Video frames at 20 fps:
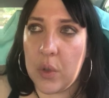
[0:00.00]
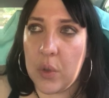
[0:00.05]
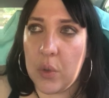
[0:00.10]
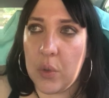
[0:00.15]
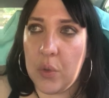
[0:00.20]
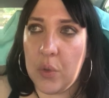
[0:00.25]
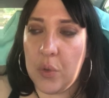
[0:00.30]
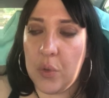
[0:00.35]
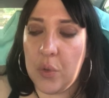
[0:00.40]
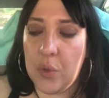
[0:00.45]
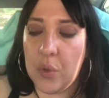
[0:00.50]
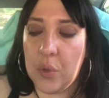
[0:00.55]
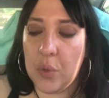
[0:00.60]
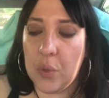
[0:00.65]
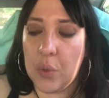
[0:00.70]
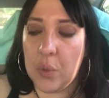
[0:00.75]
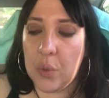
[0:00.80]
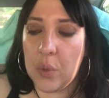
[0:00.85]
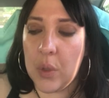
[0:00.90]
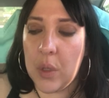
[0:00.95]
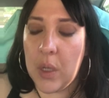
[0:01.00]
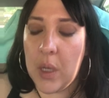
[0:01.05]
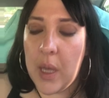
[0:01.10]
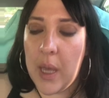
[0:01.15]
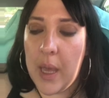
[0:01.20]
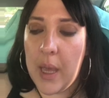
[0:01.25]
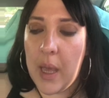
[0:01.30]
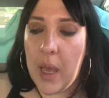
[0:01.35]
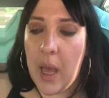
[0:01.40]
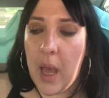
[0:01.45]
good to
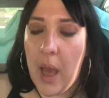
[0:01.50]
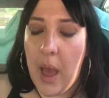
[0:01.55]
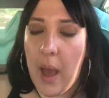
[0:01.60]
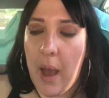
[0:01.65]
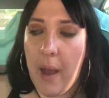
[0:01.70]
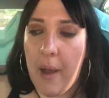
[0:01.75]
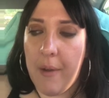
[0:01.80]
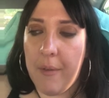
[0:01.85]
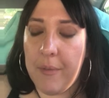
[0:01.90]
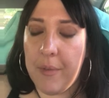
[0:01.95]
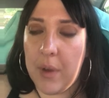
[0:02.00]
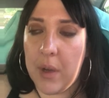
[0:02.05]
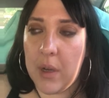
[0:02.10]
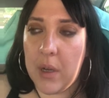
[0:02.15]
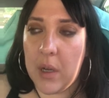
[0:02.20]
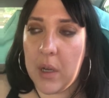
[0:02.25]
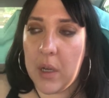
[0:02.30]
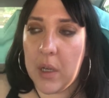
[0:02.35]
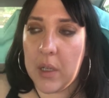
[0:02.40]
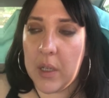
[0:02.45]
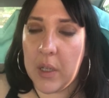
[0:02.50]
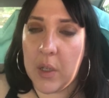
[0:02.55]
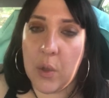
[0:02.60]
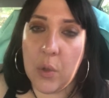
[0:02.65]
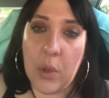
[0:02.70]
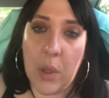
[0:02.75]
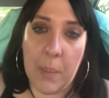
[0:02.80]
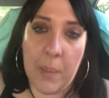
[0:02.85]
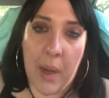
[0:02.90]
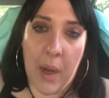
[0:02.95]
have a
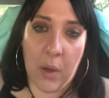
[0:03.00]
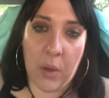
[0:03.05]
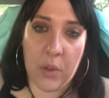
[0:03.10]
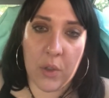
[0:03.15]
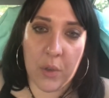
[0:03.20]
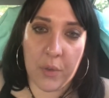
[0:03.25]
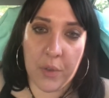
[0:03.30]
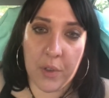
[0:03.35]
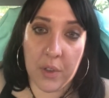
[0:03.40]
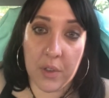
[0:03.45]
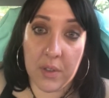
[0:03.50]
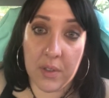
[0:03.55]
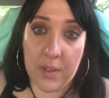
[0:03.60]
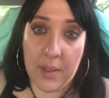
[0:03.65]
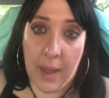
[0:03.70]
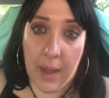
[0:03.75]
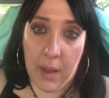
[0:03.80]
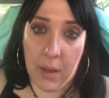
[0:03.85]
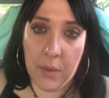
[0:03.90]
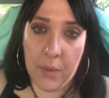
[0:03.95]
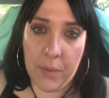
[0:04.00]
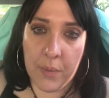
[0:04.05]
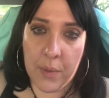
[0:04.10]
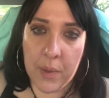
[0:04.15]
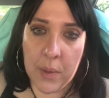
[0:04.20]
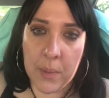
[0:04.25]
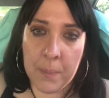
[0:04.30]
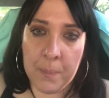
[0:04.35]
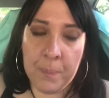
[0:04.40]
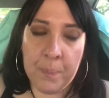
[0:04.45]
good amount of yourself
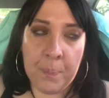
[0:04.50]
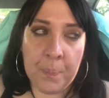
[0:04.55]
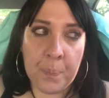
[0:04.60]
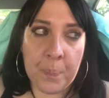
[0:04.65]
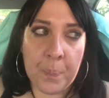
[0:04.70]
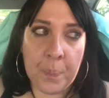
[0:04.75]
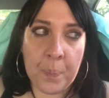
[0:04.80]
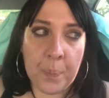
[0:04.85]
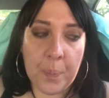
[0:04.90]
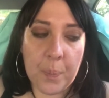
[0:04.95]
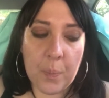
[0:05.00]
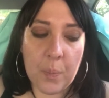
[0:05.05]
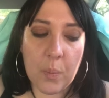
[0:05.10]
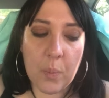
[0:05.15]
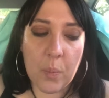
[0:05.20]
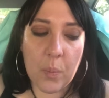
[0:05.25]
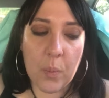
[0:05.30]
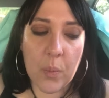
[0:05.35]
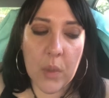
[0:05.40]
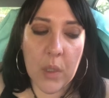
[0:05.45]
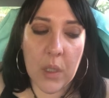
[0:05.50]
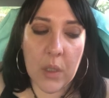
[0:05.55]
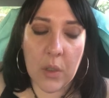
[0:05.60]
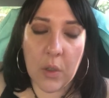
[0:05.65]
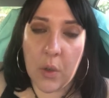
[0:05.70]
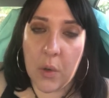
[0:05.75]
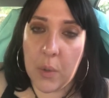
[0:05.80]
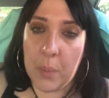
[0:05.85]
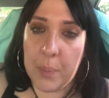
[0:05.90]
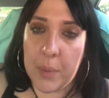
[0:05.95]
and
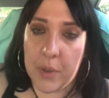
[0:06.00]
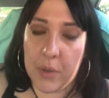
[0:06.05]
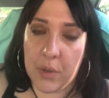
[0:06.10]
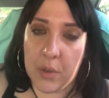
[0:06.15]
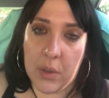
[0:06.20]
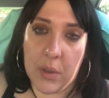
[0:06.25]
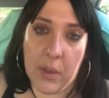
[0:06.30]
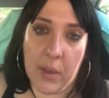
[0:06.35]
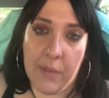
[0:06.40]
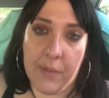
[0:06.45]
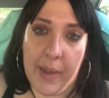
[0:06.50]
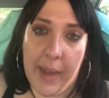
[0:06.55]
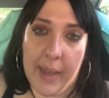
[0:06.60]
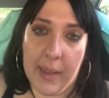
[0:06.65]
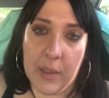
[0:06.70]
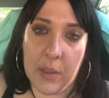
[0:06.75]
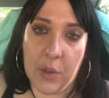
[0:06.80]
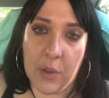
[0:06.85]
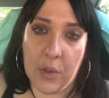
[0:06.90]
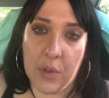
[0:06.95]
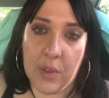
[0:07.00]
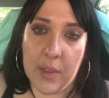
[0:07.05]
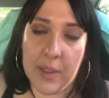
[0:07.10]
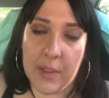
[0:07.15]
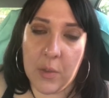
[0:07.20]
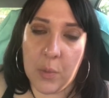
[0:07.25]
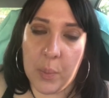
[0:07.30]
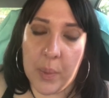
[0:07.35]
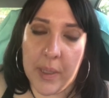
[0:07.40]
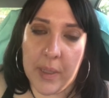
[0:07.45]
your personal values
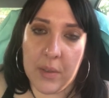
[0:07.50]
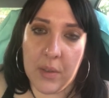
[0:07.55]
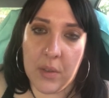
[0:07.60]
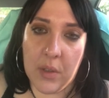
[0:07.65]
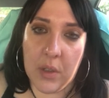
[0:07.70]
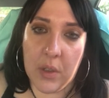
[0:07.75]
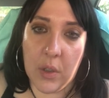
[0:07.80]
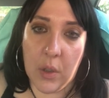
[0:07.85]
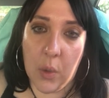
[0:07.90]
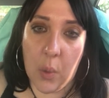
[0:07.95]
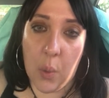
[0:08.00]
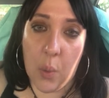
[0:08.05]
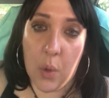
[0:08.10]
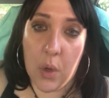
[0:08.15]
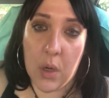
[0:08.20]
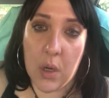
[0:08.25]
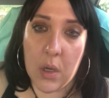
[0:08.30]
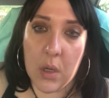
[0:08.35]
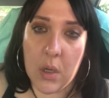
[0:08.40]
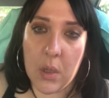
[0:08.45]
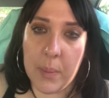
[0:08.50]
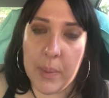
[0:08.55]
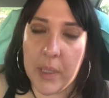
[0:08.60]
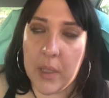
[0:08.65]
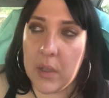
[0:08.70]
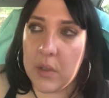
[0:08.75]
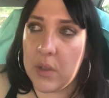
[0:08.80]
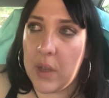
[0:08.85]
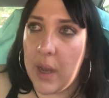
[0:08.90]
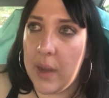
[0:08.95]
expressed in your work,
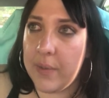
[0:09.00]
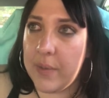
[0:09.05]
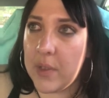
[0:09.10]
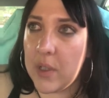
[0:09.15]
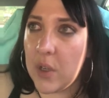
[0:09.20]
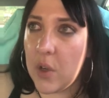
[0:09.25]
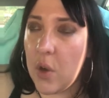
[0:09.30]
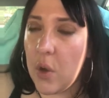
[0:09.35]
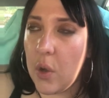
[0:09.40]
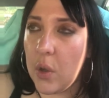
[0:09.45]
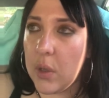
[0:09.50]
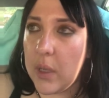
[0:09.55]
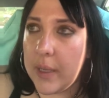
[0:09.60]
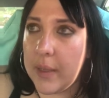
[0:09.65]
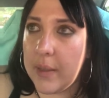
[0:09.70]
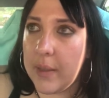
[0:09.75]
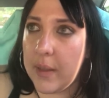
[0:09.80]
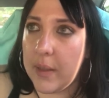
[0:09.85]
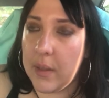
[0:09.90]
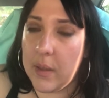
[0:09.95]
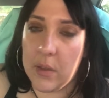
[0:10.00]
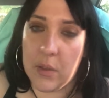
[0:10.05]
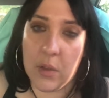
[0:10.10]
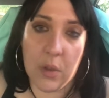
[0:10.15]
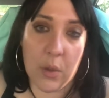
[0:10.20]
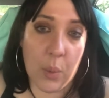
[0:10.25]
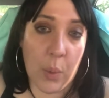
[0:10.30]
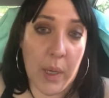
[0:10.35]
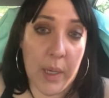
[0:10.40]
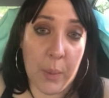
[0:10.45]
because after all, I think this
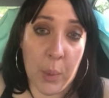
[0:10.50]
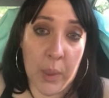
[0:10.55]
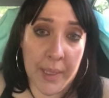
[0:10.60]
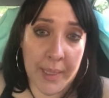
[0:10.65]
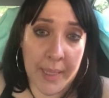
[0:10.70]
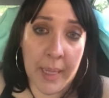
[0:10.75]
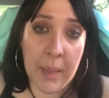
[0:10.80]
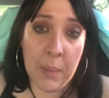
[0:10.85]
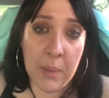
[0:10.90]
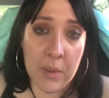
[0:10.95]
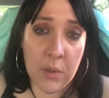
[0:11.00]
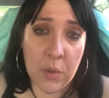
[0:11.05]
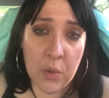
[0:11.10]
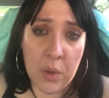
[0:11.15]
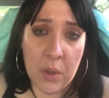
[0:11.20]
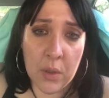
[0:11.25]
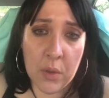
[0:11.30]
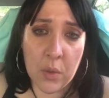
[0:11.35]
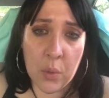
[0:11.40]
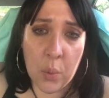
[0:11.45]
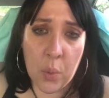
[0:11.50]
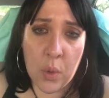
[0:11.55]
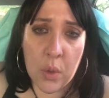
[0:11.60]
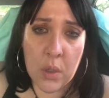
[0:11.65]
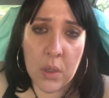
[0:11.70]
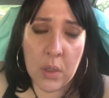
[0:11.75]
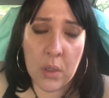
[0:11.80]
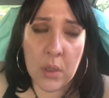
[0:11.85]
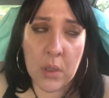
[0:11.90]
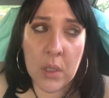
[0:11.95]
is why we came into this
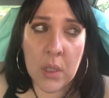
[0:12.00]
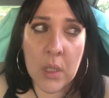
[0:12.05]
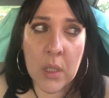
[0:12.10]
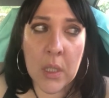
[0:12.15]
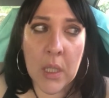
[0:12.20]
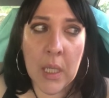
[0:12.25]
world,